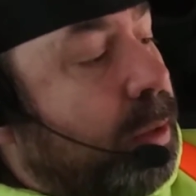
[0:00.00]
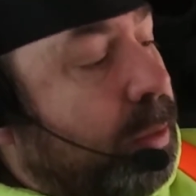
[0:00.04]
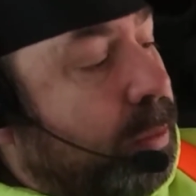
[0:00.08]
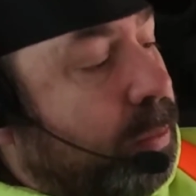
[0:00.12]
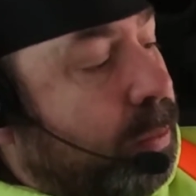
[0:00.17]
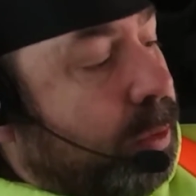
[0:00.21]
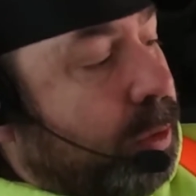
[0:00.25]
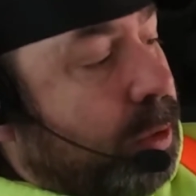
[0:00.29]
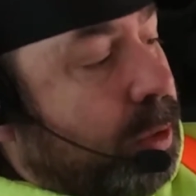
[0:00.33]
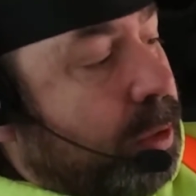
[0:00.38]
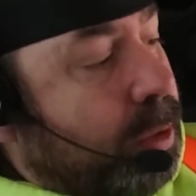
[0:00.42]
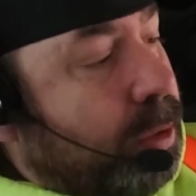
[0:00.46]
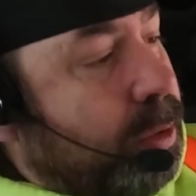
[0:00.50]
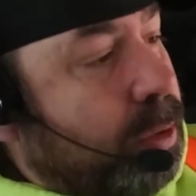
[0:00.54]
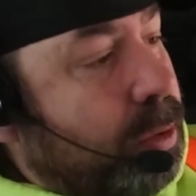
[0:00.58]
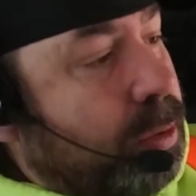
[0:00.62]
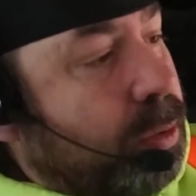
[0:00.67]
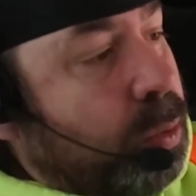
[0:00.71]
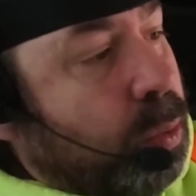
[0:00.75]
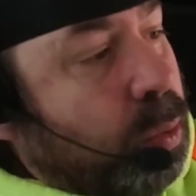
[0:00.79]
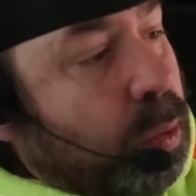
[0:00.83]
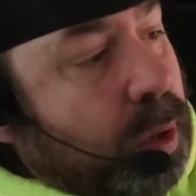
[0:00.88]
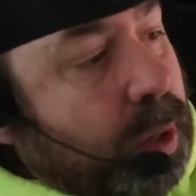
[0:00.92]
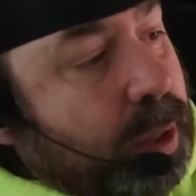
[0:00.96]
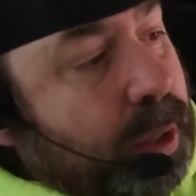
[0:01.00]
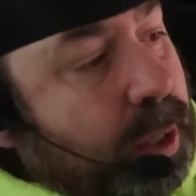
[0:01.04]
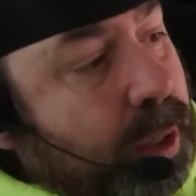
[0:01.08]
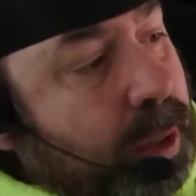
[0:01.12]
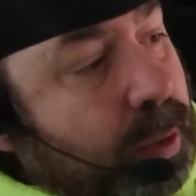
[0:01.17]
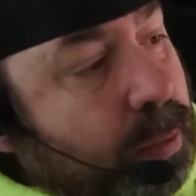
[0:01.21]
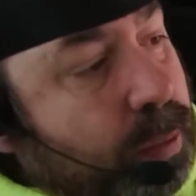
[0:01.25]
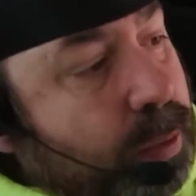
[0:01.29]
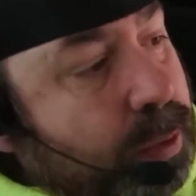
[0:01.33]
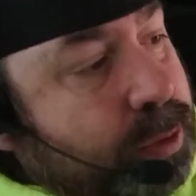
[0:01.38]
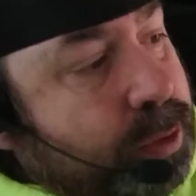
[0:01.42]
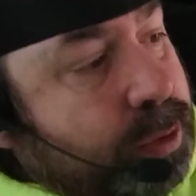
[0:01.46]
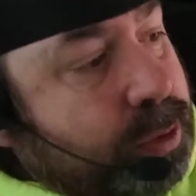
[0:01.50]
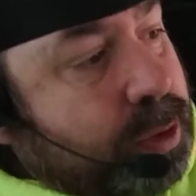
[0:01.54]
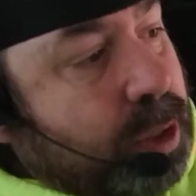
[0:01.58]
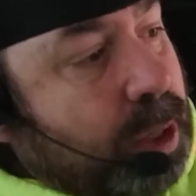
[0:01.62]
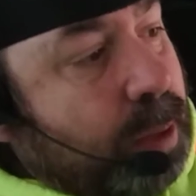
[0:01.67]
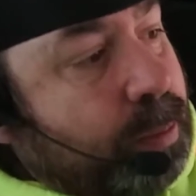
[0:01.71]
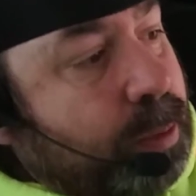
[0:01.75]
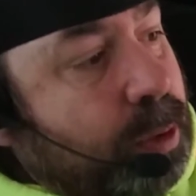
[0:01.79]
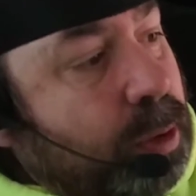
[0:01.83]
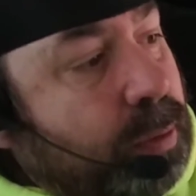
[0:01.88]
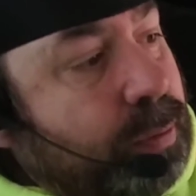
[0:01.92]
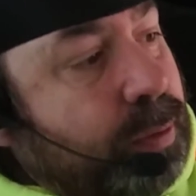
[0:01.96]
We're going to do 20, which is
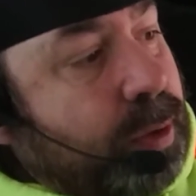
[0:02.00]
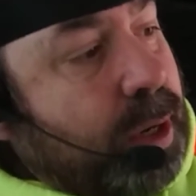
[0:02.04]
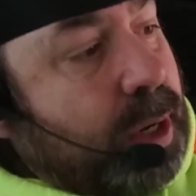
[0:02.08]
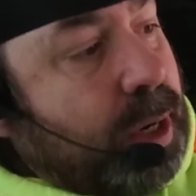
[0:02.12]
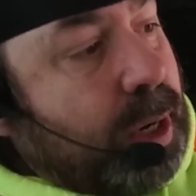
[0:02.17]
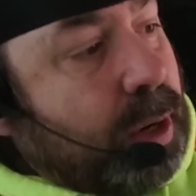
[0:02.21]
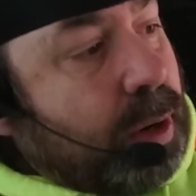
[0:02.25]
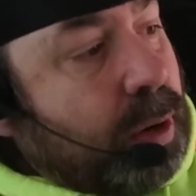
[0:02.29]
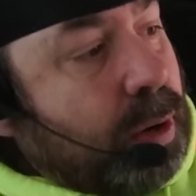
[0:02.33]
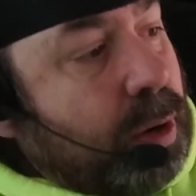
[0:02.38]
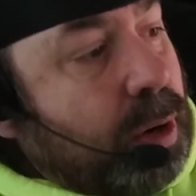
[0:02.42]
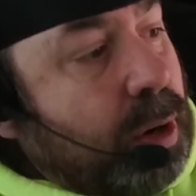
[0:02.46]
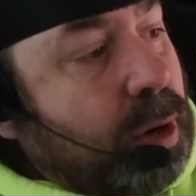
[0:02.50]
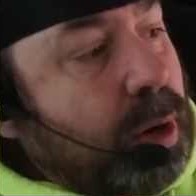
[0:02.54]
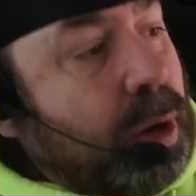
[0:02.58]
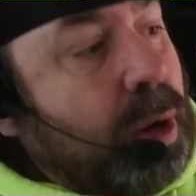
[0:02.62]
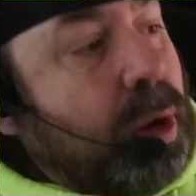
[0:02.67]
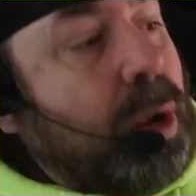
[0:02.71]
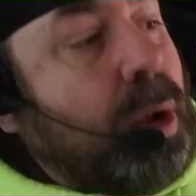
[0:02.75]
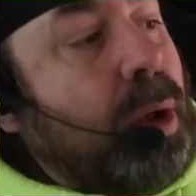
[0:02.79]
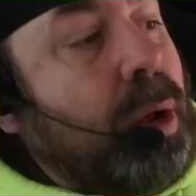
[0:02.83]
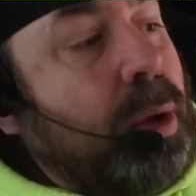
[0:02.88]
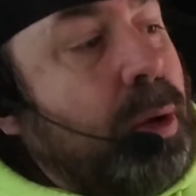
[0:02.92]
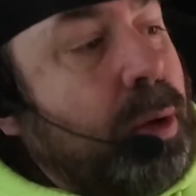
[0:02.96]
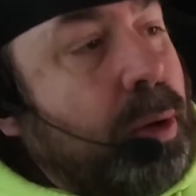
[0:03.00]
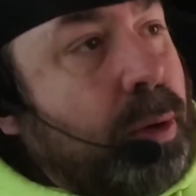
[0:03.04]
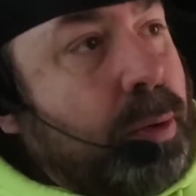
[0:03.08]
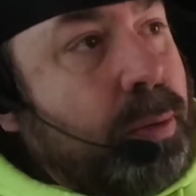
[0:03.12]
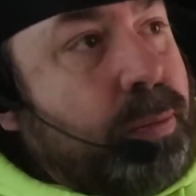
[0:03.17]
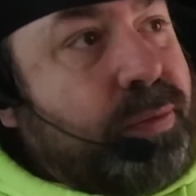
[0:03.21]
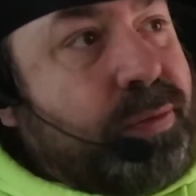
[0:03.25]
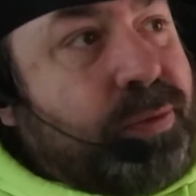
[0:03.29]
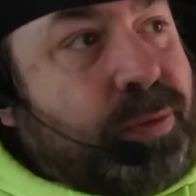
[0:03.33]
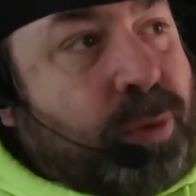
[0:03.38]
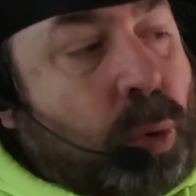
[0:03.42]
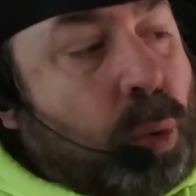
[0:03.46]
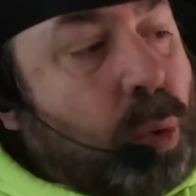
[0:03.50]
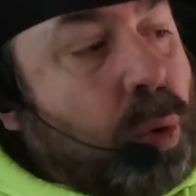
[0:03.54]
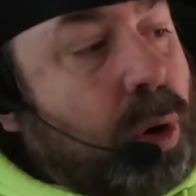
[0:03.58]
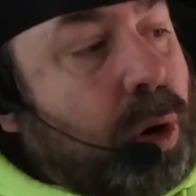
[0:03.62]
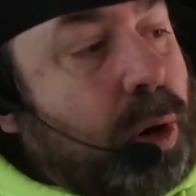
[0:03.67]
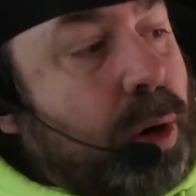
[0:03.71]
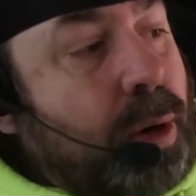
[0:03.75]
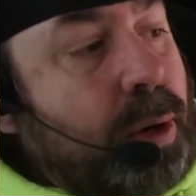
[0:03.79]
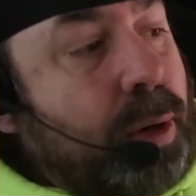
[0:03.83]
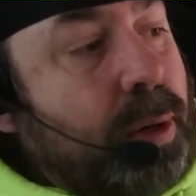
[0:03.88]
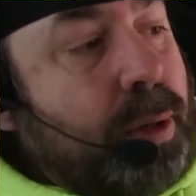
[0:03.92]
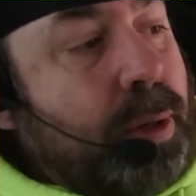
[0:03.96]
coming over here.
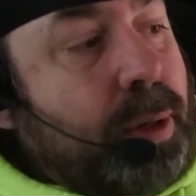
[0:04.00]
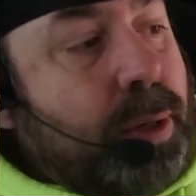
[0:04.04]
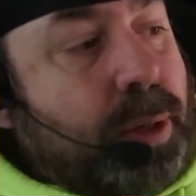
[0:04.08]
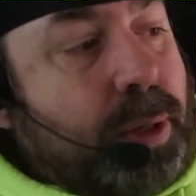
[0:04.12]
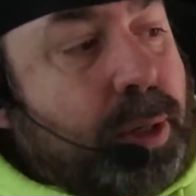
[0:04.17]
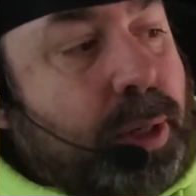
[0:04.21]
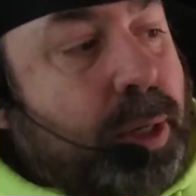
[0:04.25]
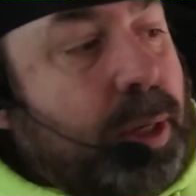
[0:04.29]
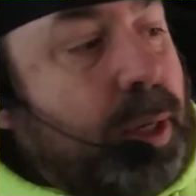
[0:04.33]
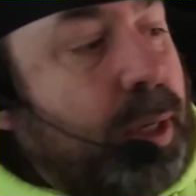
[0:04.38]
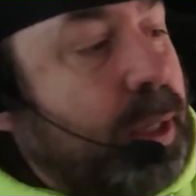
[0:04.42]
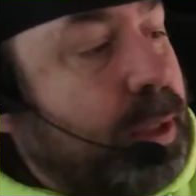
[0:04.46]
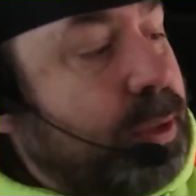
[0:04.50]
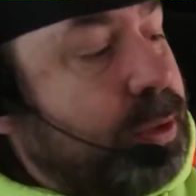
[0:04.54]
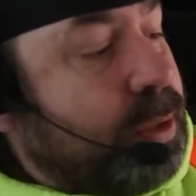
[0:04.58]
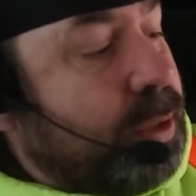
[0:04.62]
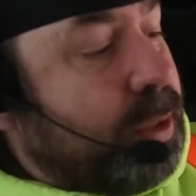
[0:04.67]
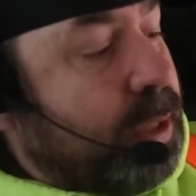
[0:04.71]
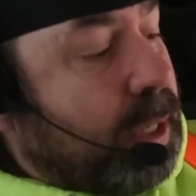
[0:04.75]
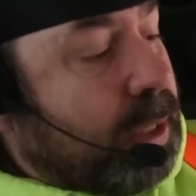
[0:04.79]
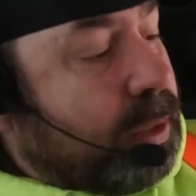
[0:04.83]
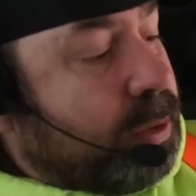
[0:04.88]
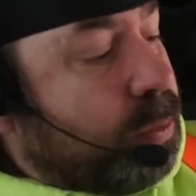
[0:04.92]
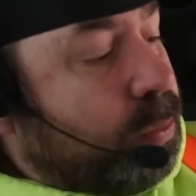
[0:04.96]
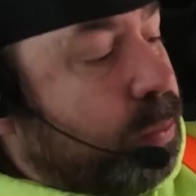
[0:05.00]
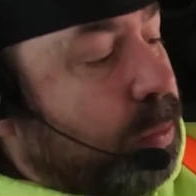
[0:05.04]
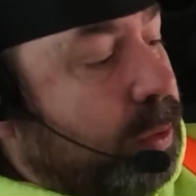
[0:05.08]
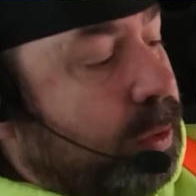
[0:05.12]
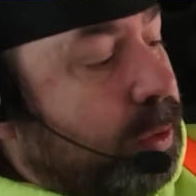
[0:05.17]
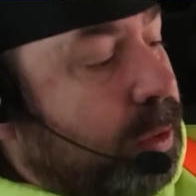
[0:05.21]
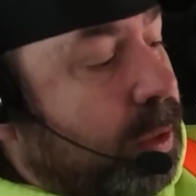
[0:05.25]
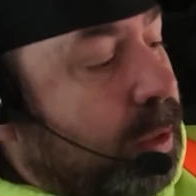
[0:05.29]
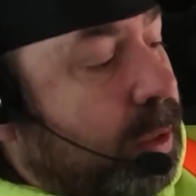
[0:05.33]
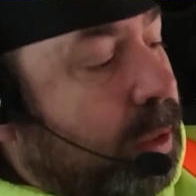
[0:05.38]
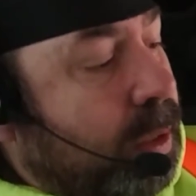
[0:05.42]
4 is the next one,